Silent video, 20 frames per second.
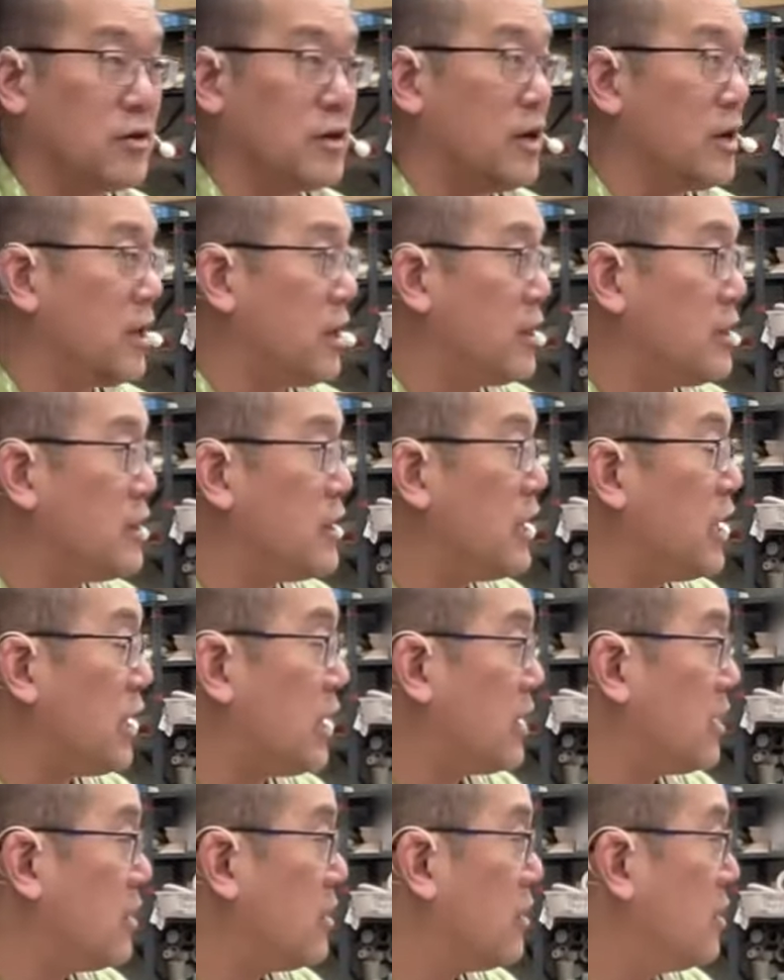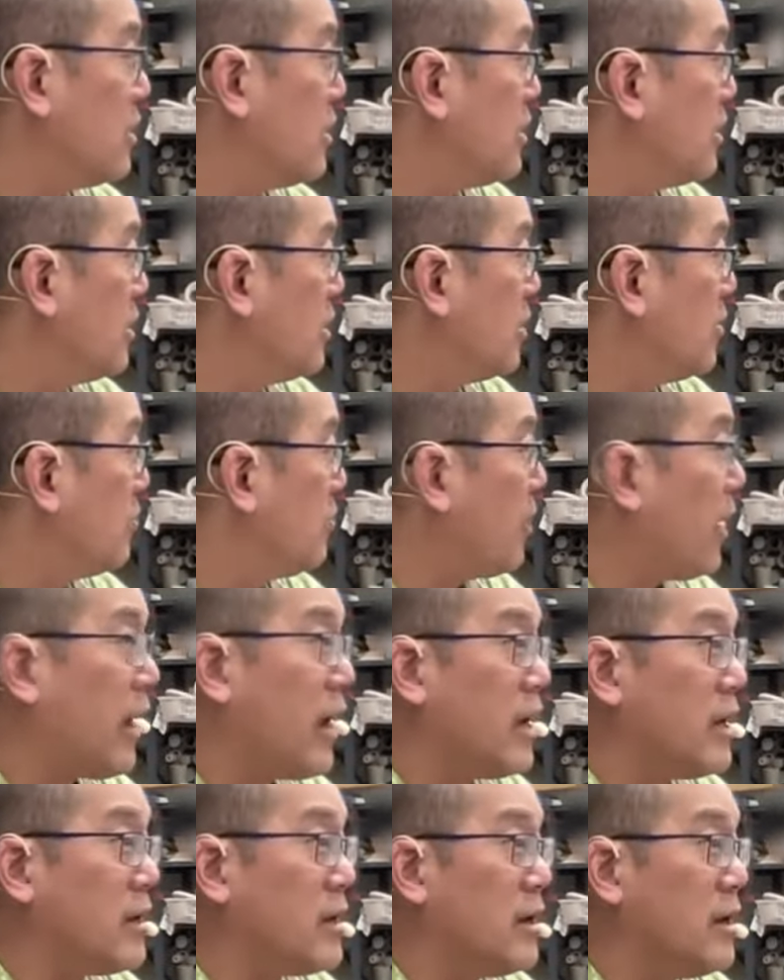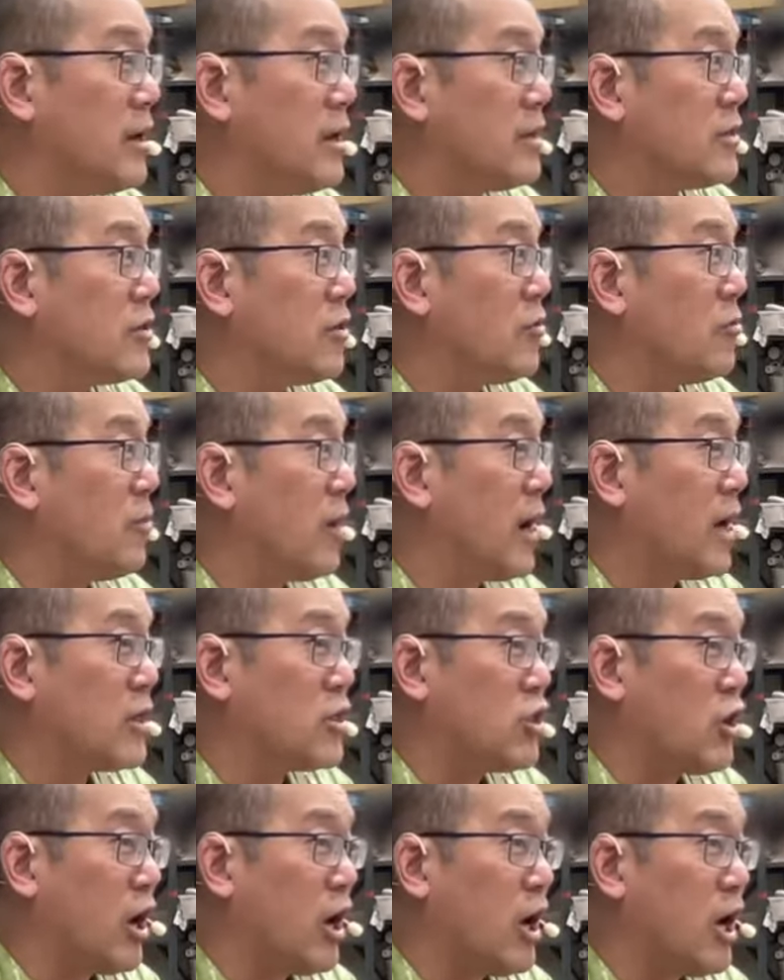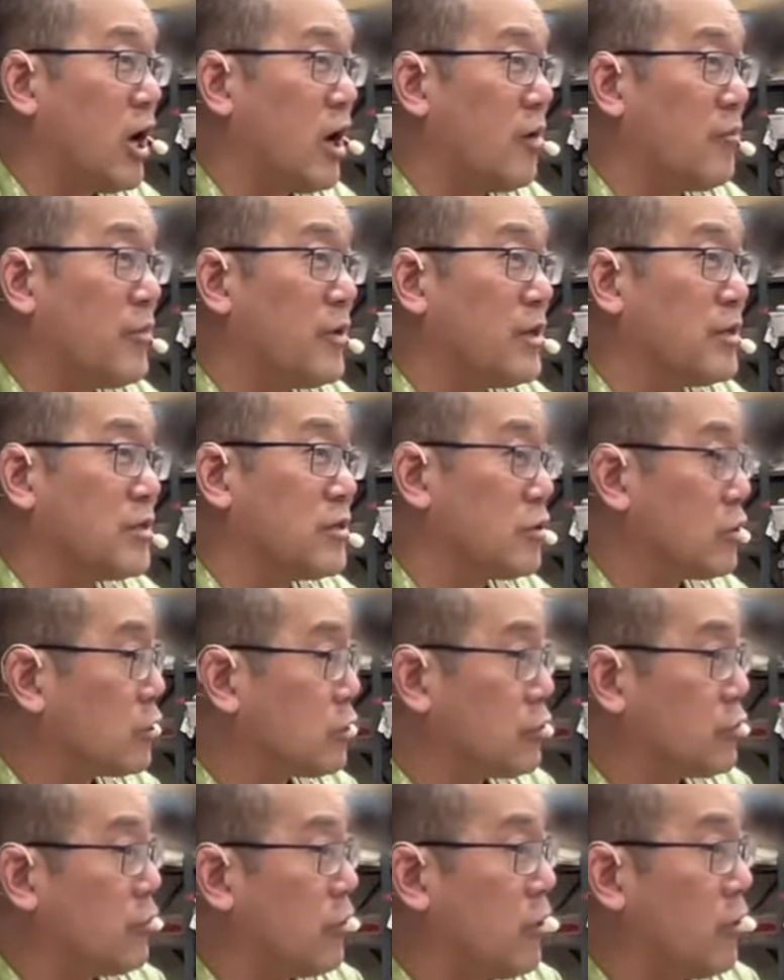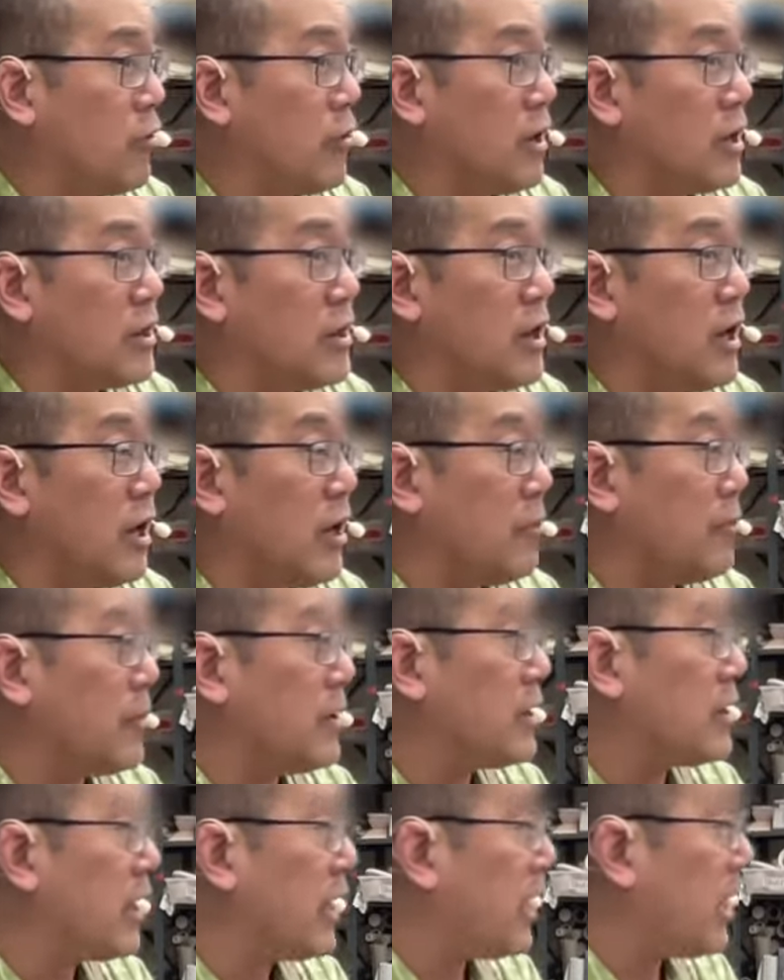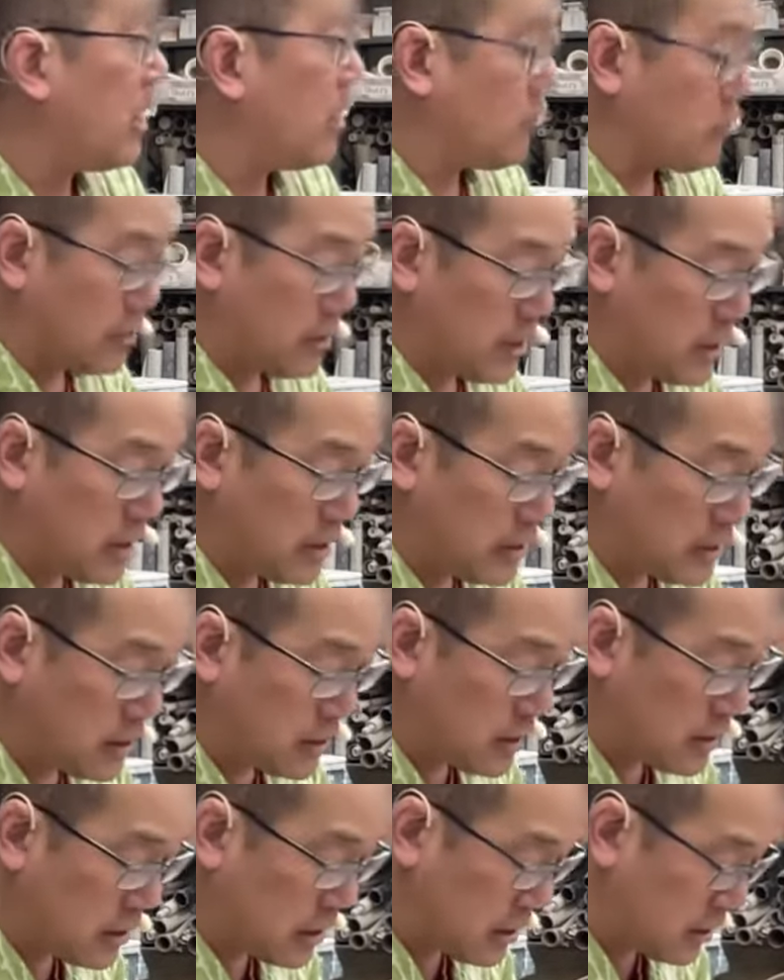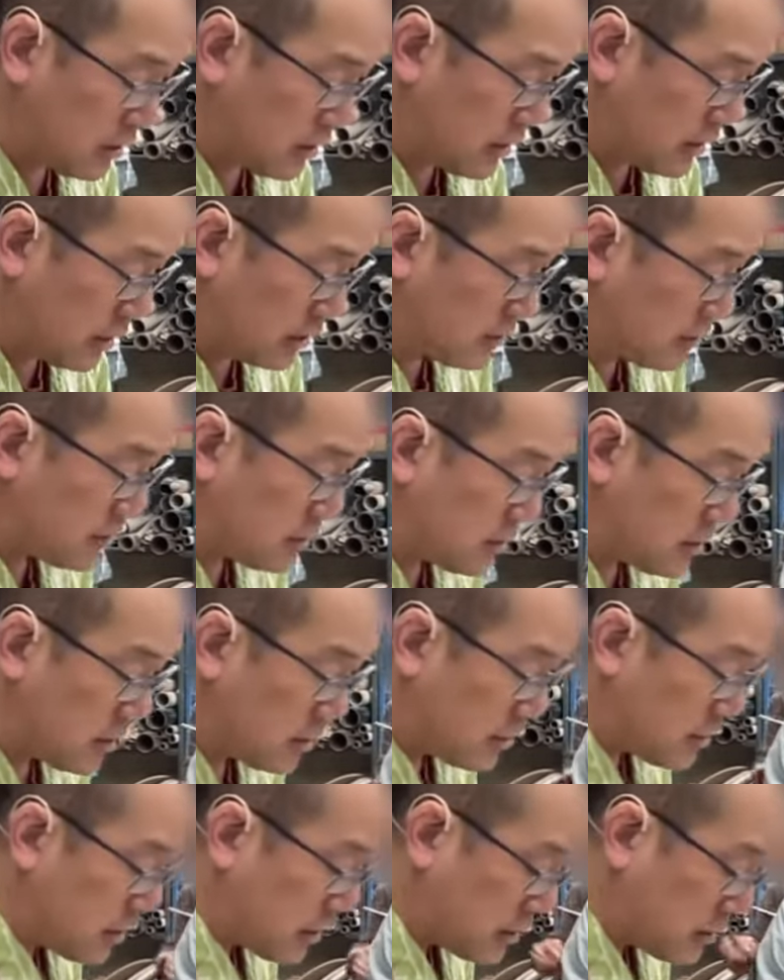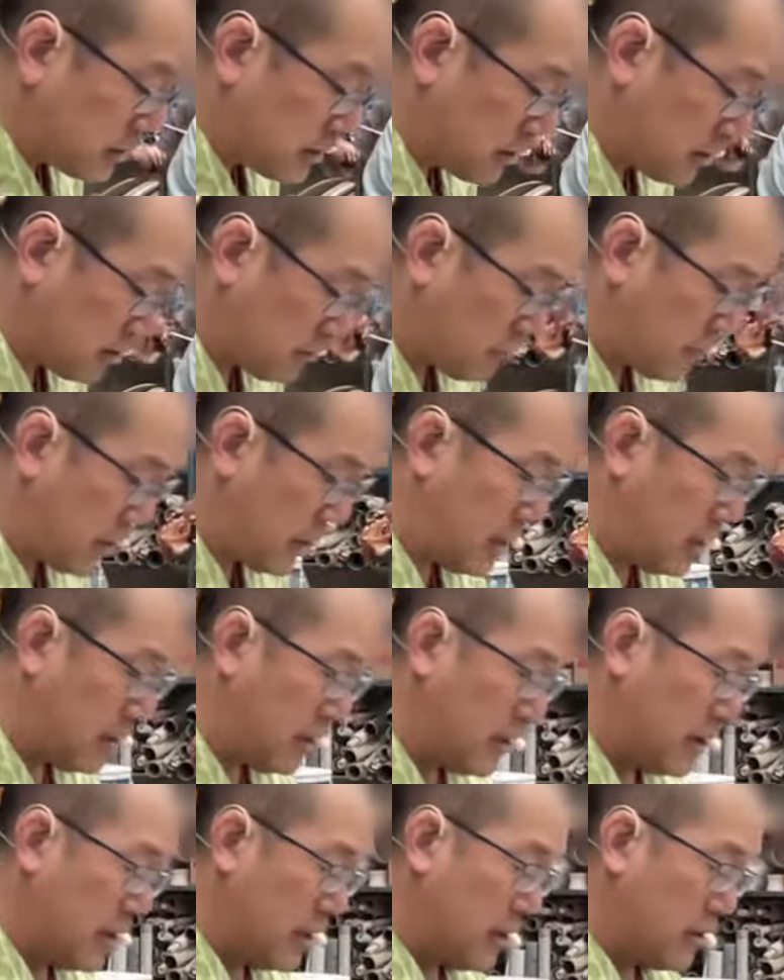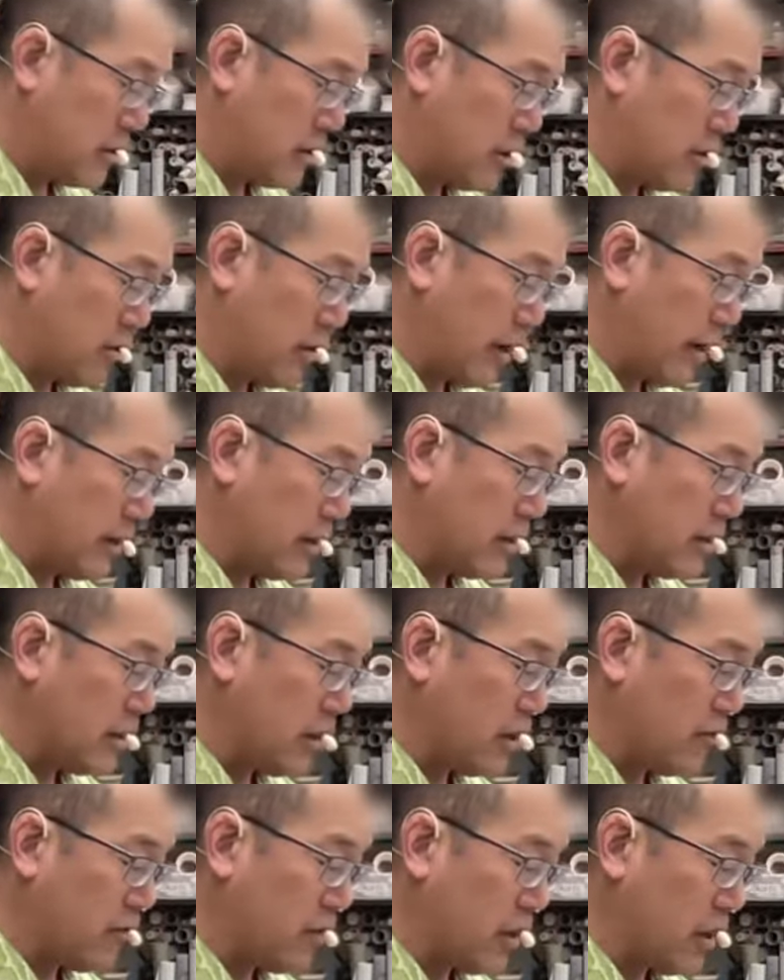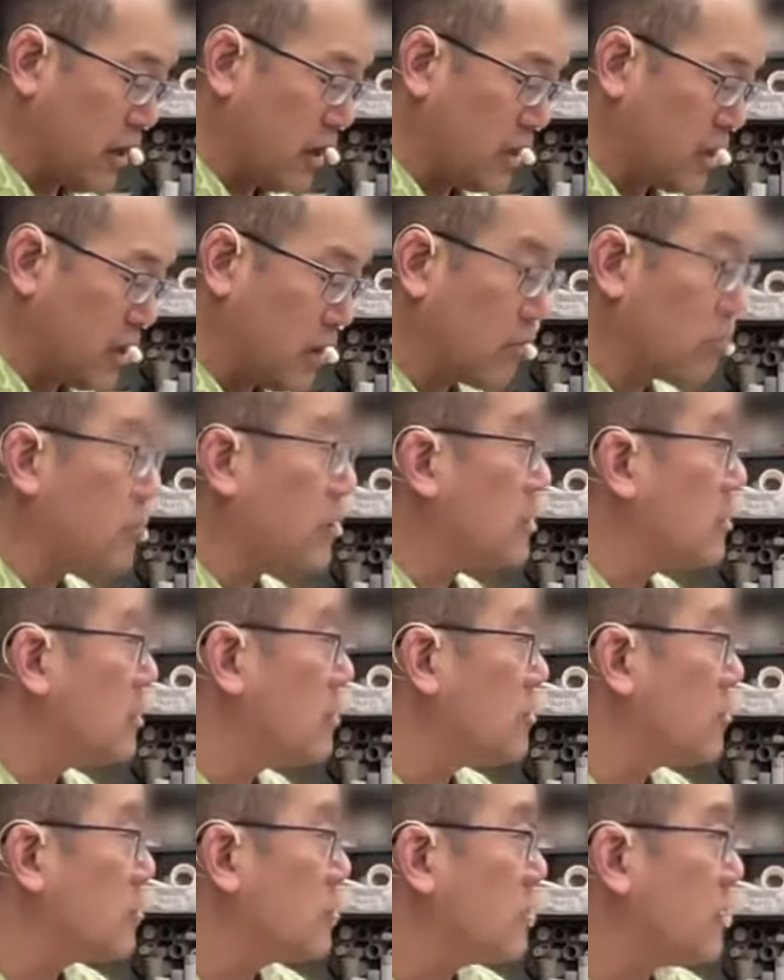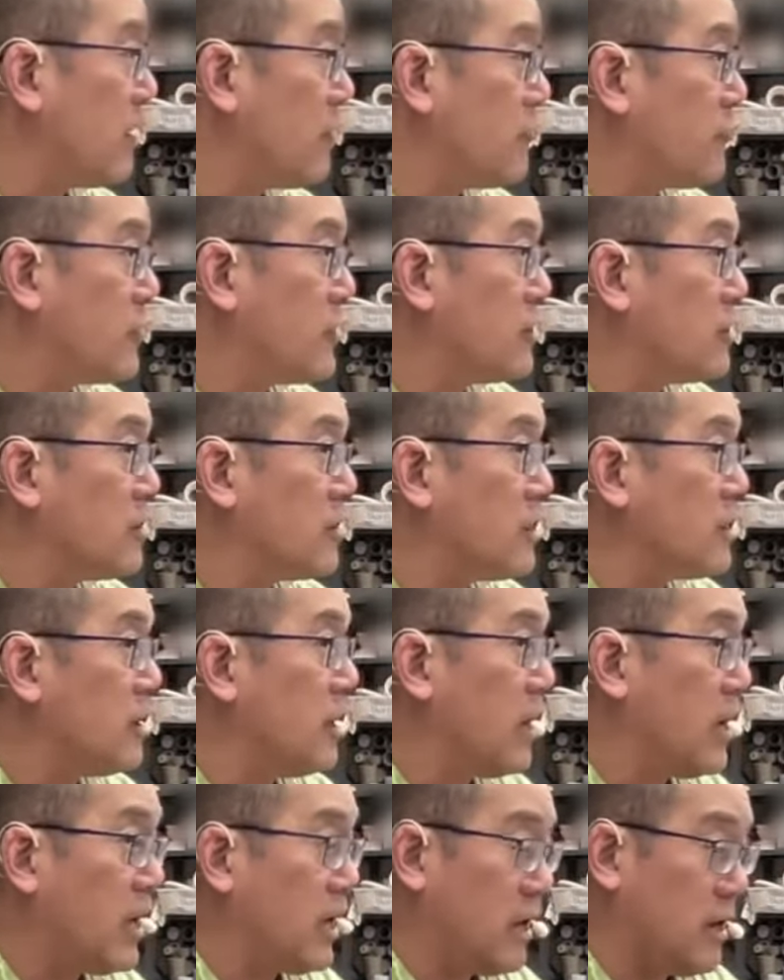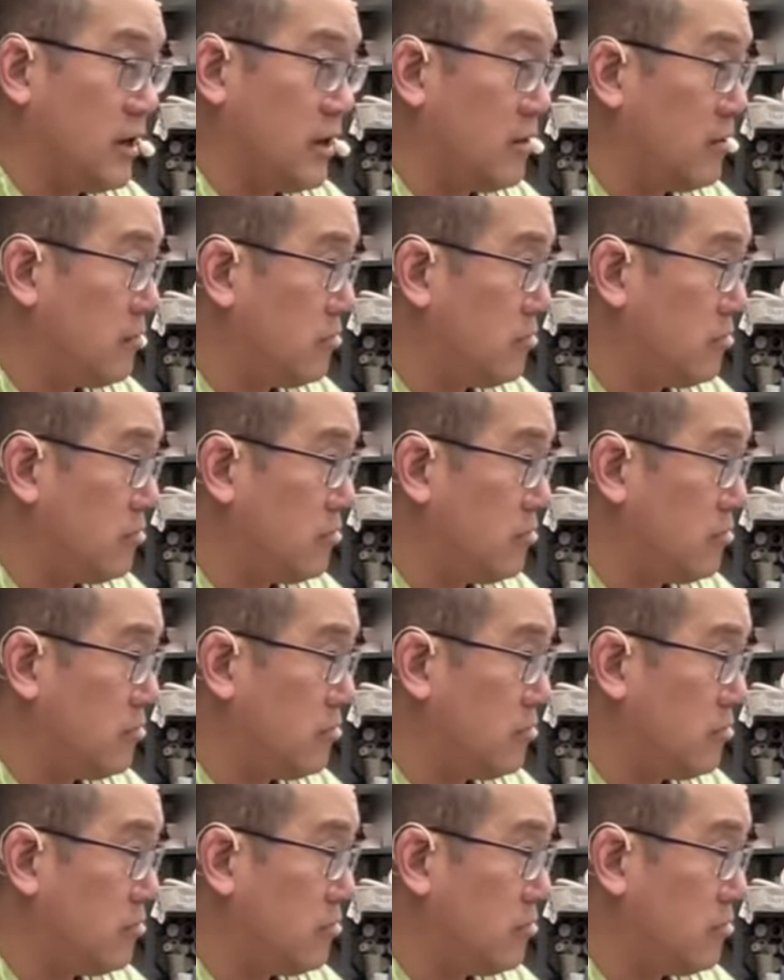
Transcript: kind of thick, right? So my job is to throw it up and out and, and lessen the thickness, right? So I could leave it like this, but this is definitely like,